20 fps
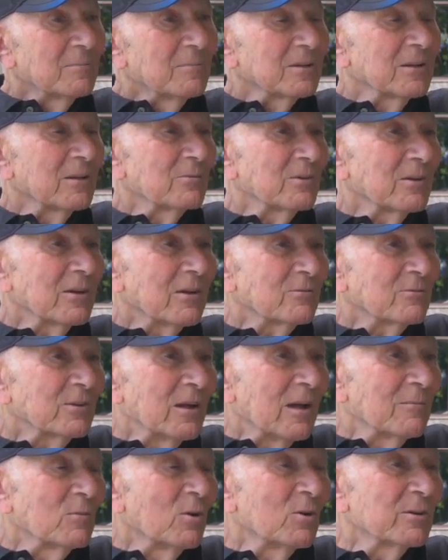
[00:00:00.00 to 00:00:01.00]
but then when I
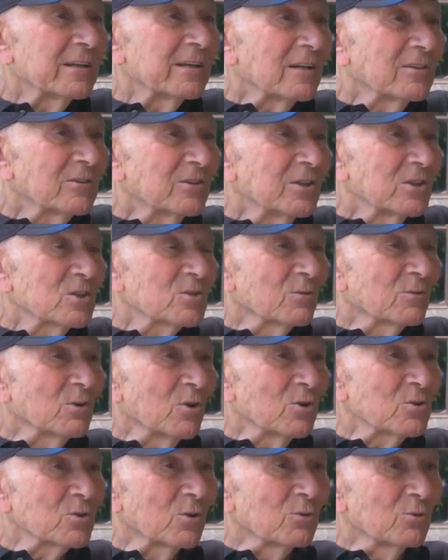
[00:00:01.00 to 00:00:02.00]
come, all the other kids
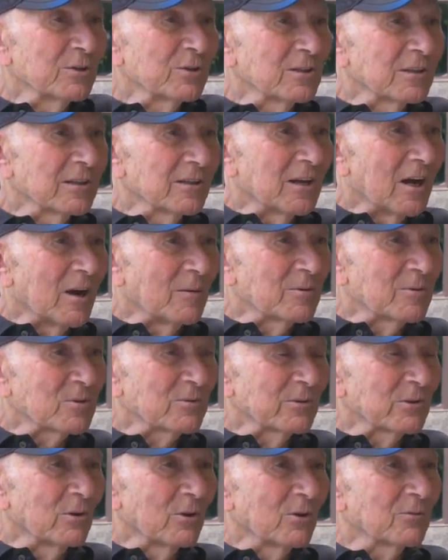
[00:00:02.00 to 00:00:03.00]
would also look in the
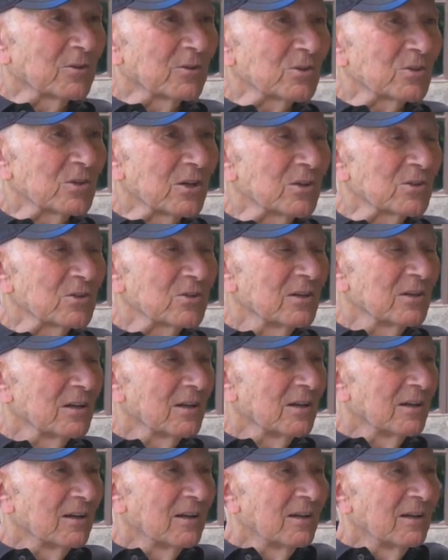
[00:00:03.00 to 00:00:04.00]
garbage with all of this is.
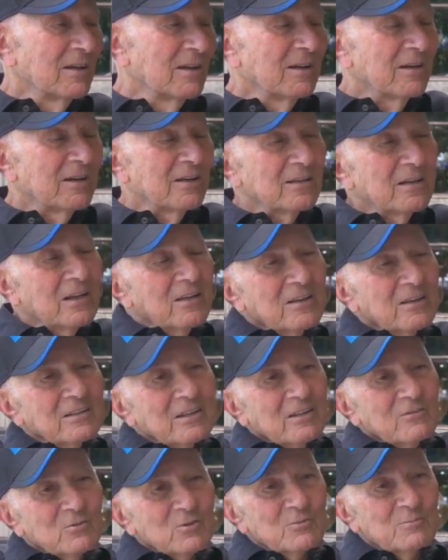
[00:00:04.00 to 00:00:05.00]
And I think
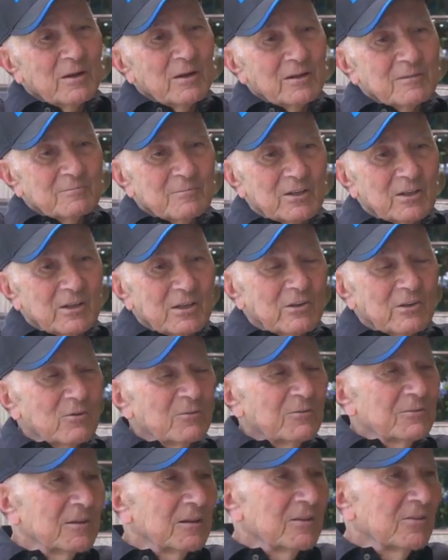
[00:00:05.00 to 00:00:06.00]
that was my beginning
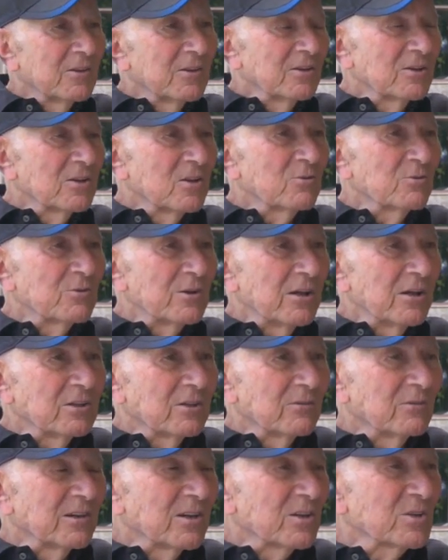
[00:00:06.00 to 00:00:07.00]
of thinking
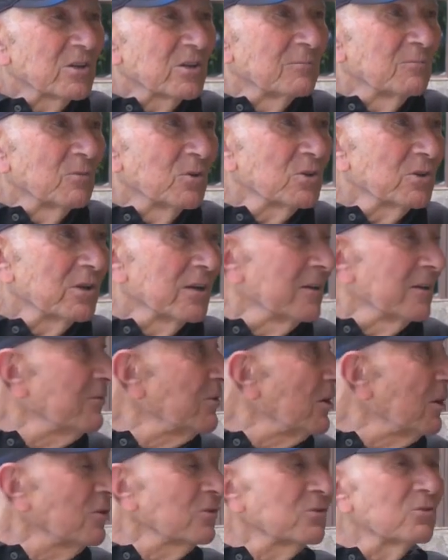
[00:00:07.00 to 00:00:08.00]
creatively. I said, Moshe,
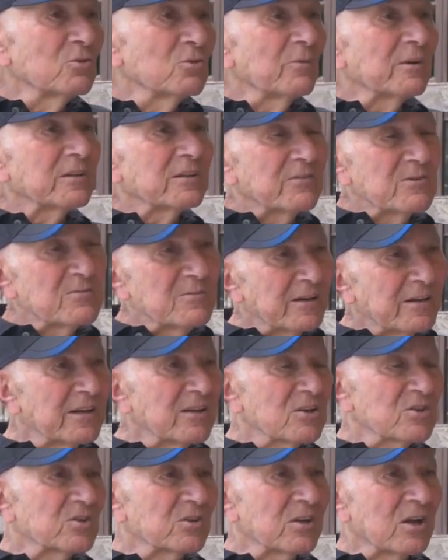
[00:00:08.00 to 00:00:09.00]
if you're going to do what everybody
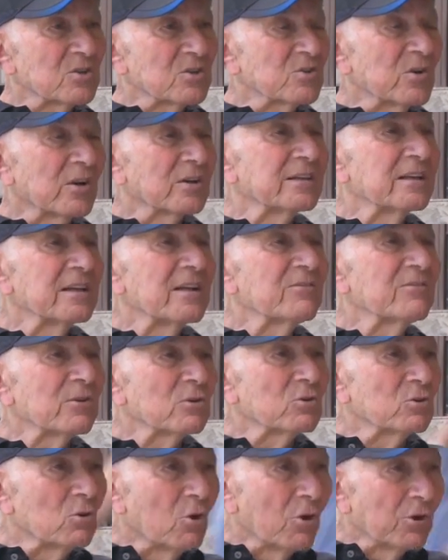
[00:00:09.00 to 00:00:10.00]
else does, you are
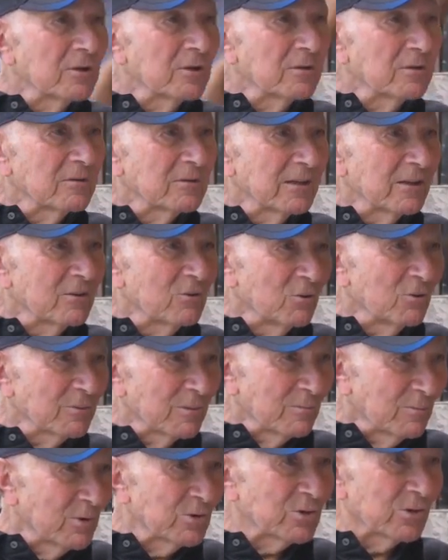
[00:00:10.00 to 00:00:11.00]
never going, they call
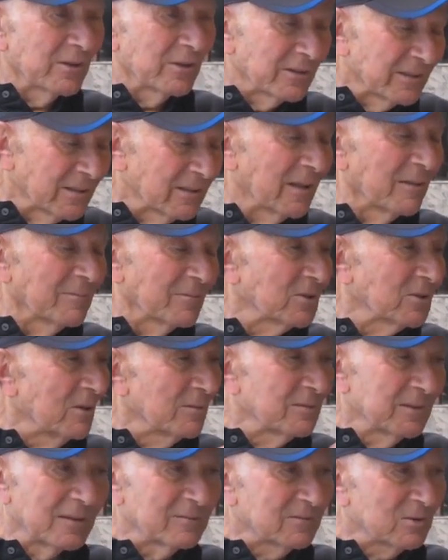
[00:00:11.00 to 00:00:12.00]
me Moshe at that time, so
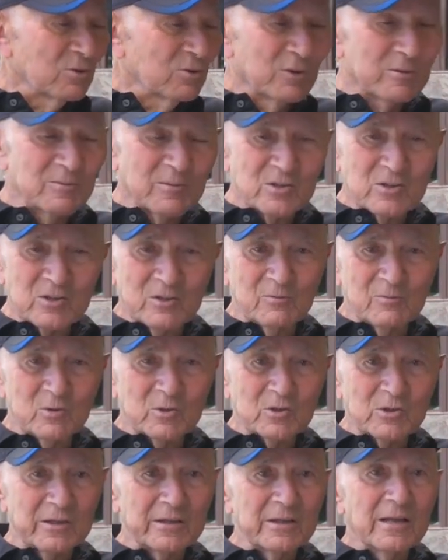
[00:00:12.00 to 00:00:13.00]
I'm not calling myself
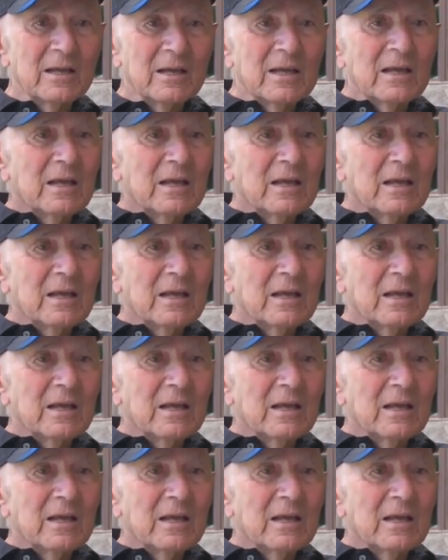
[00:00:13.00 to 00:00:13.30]
Moshe.